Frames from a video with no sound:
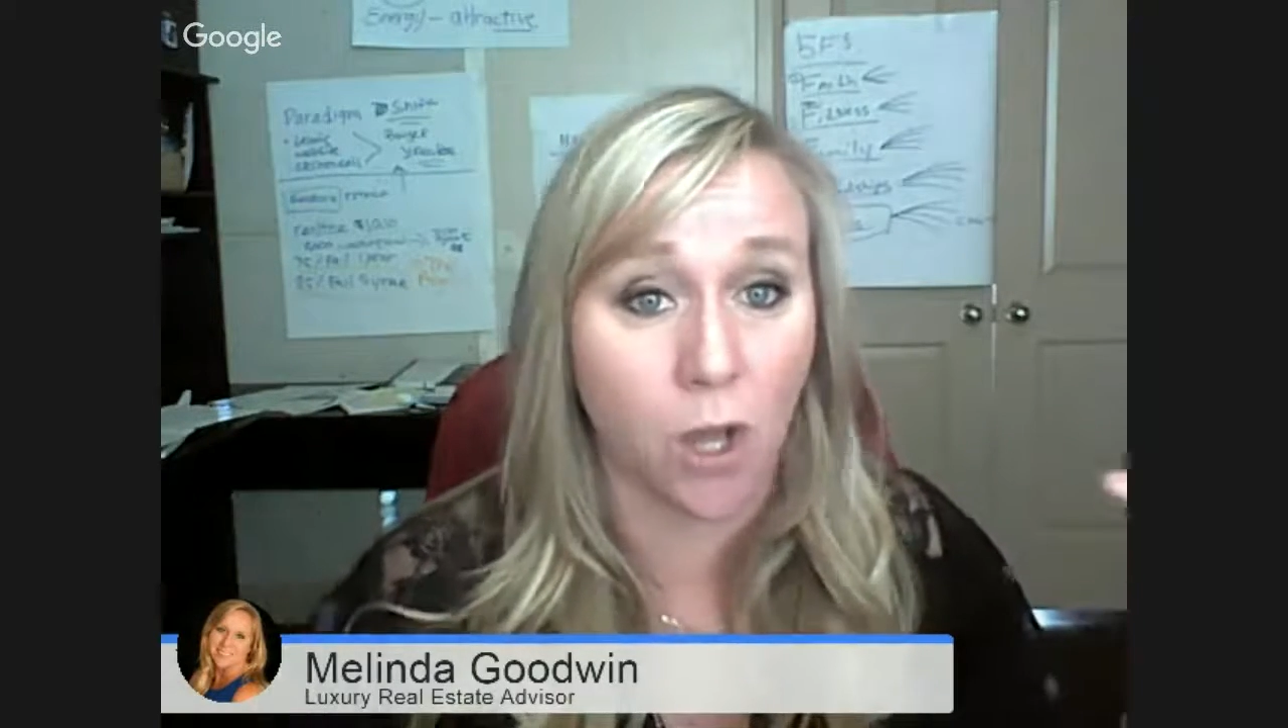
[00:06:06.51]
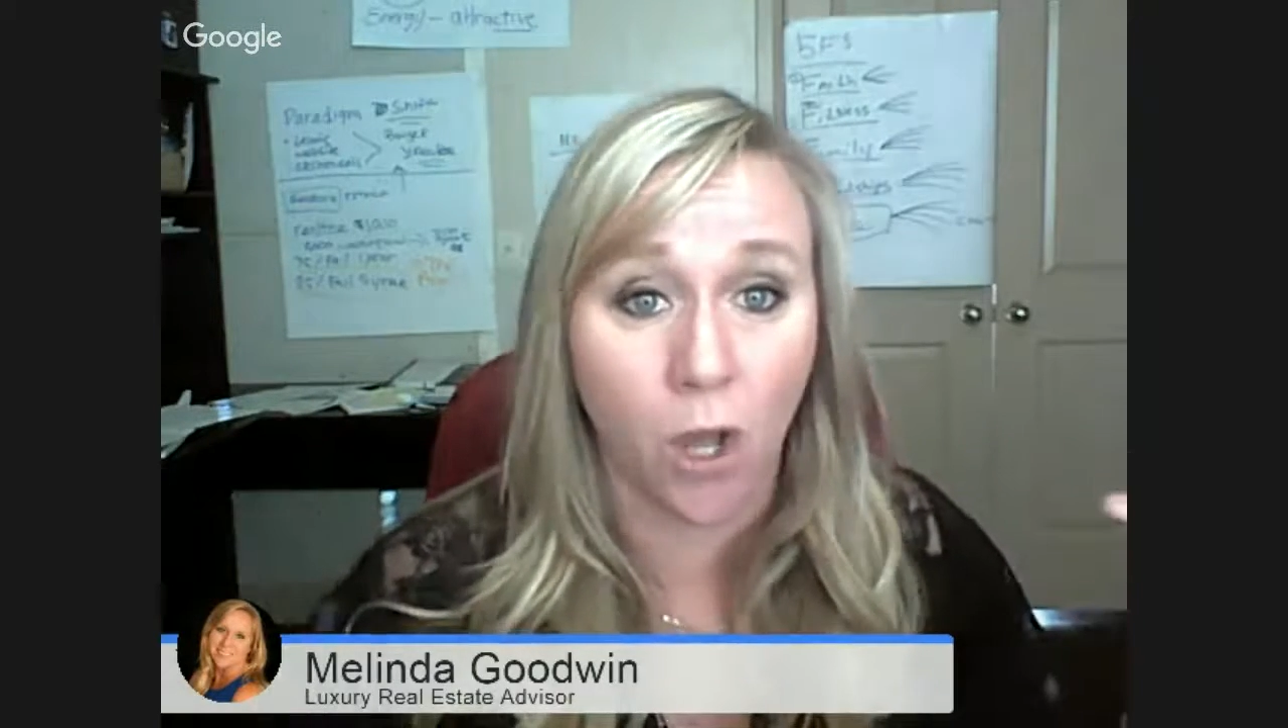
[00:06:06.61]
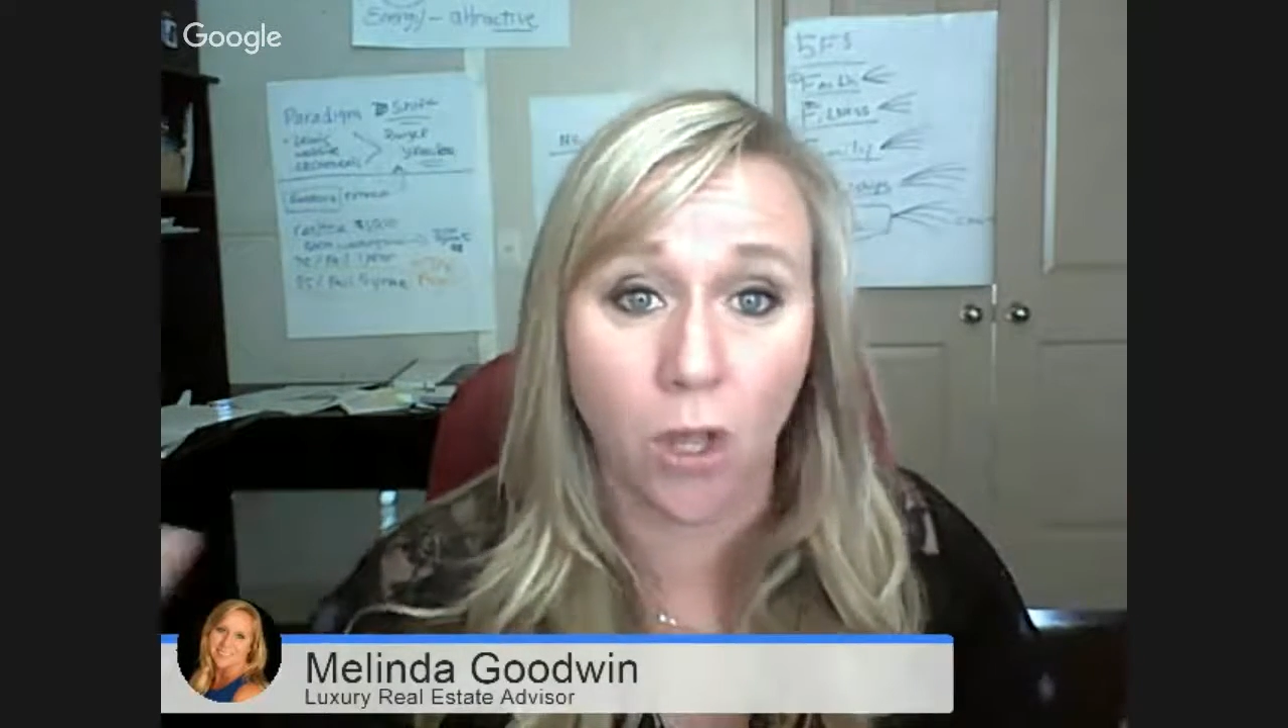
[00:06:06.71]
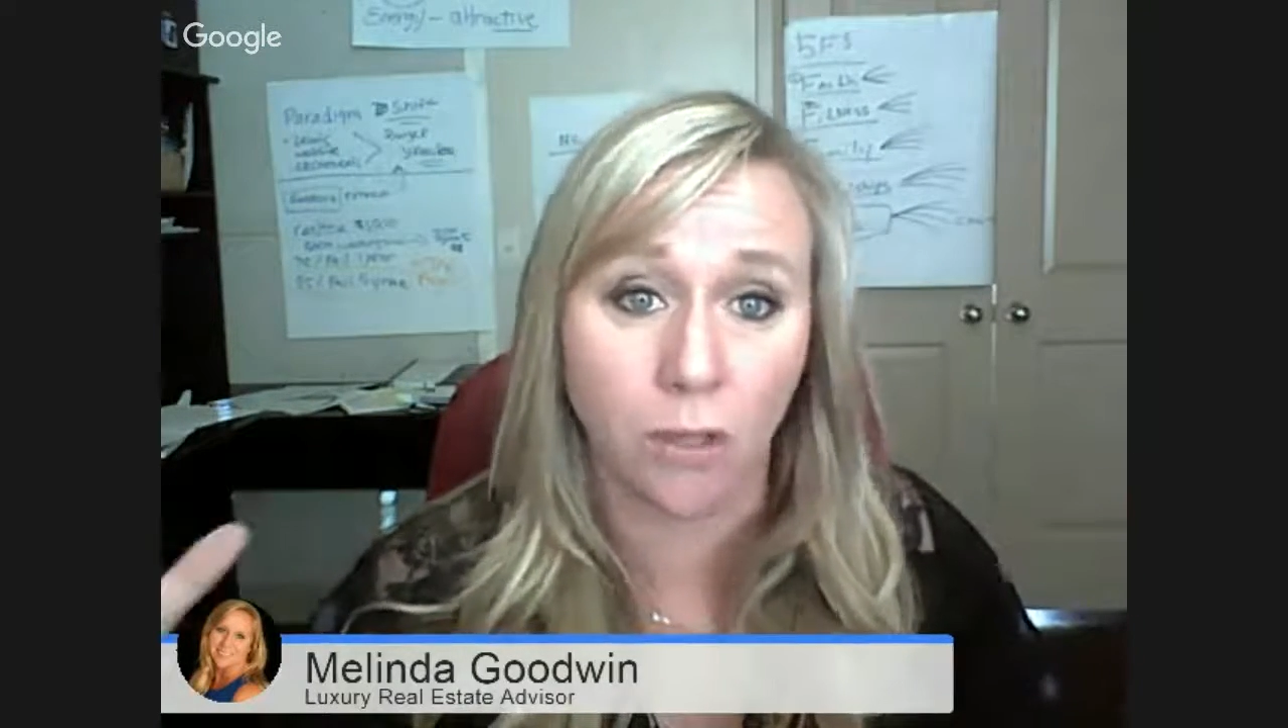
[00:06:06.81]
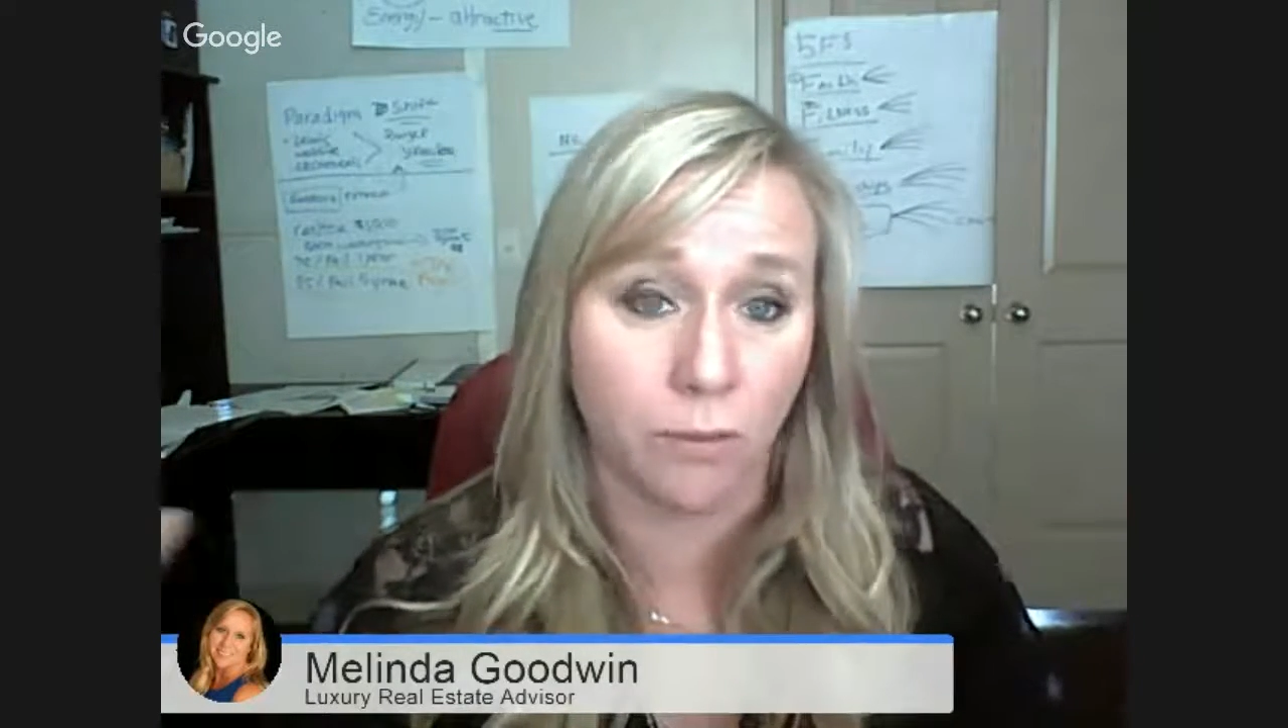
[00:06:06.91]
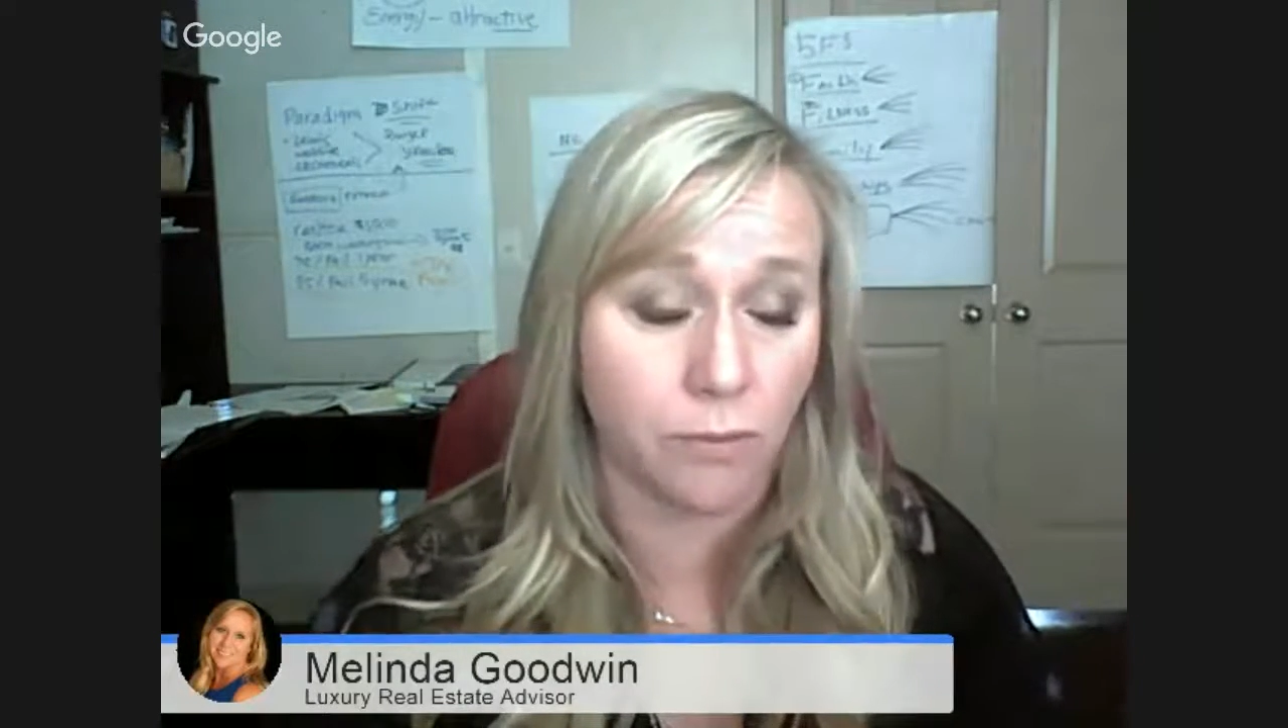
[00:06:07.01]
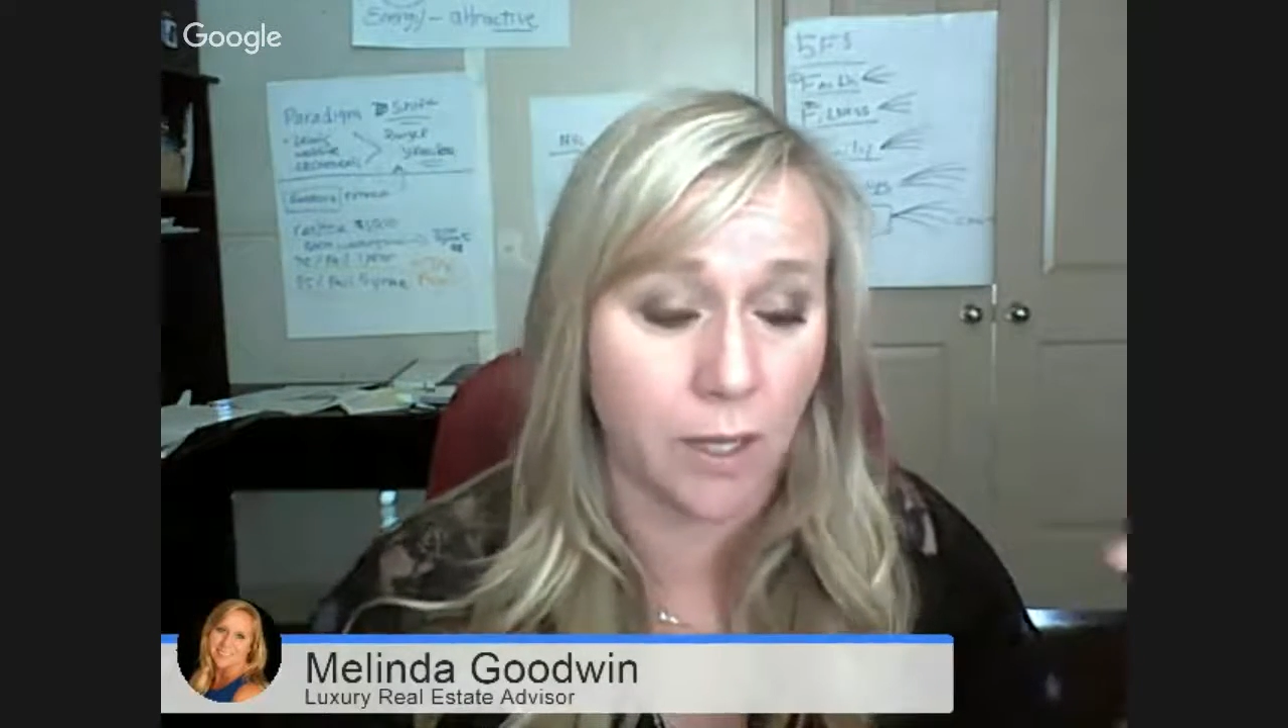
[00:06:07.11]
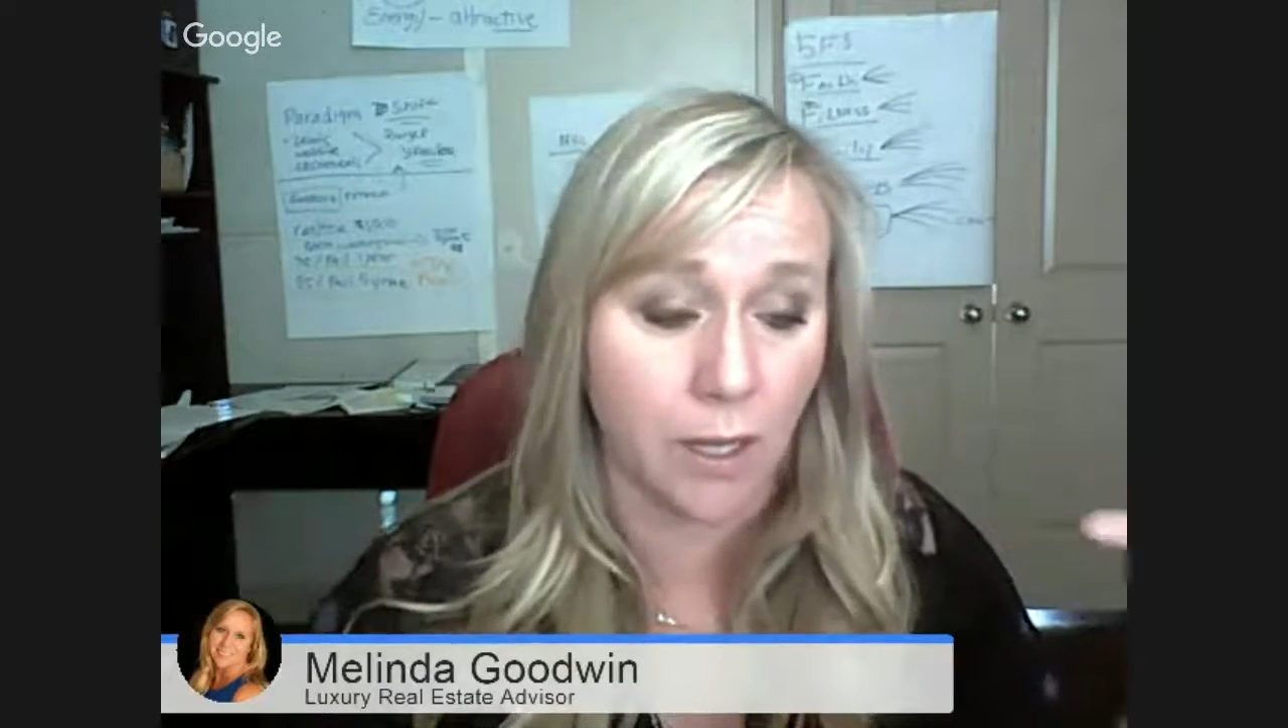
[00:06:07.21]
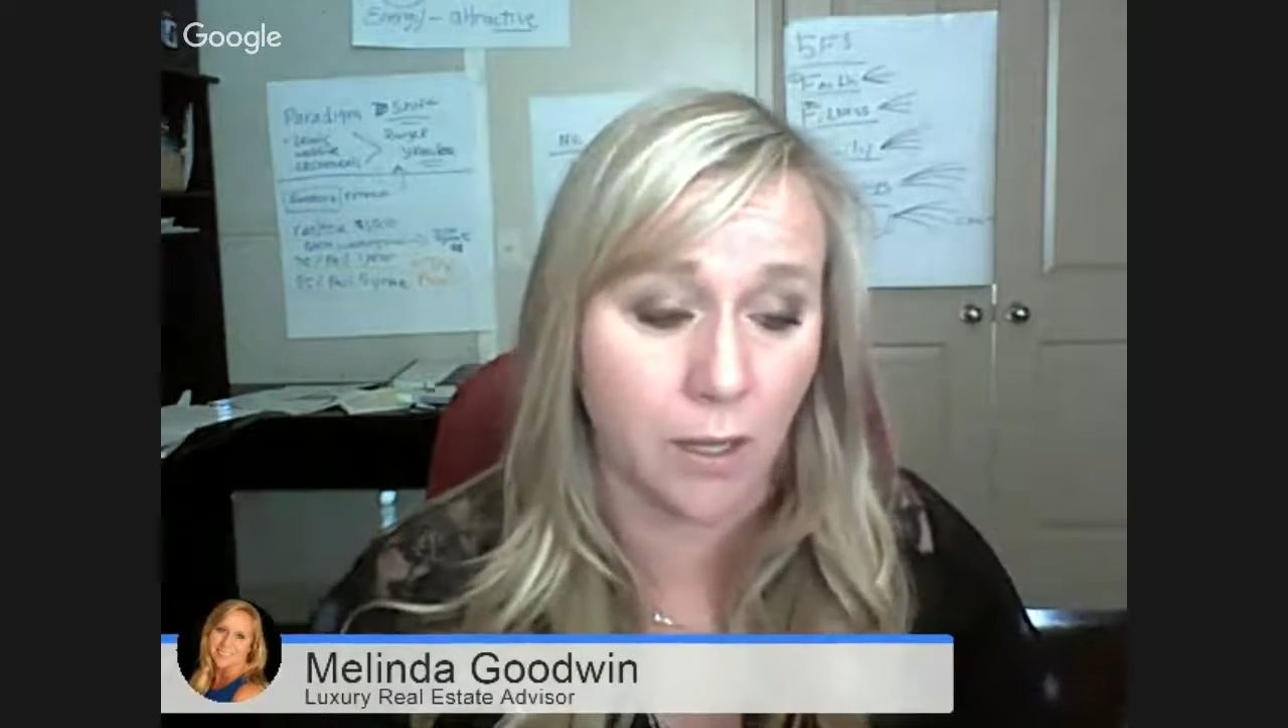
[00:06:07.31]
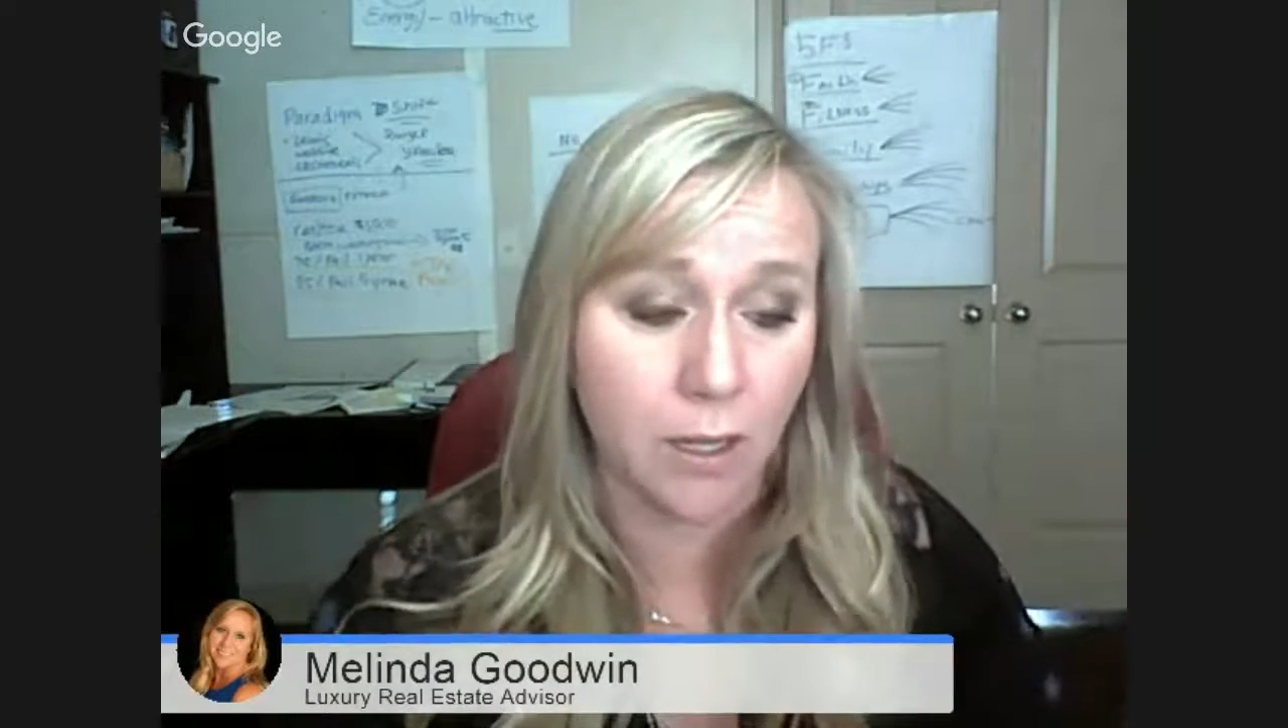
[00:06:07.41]
all of
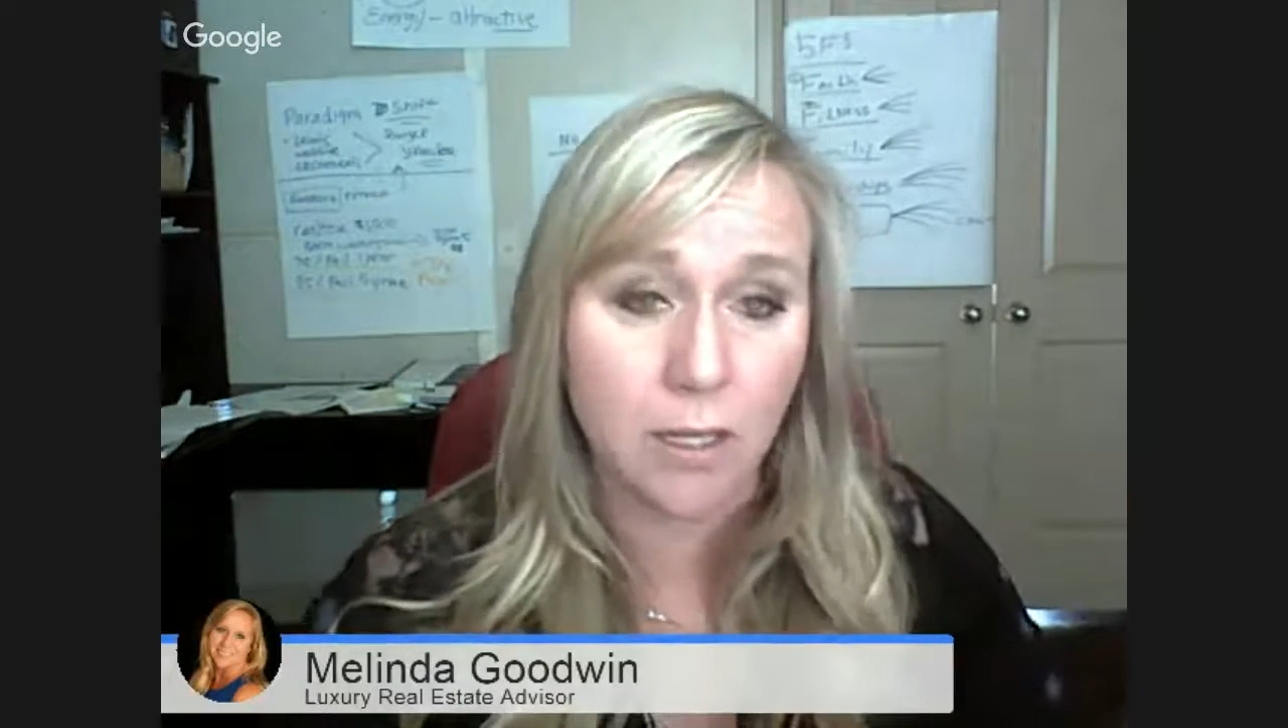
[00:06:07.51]
the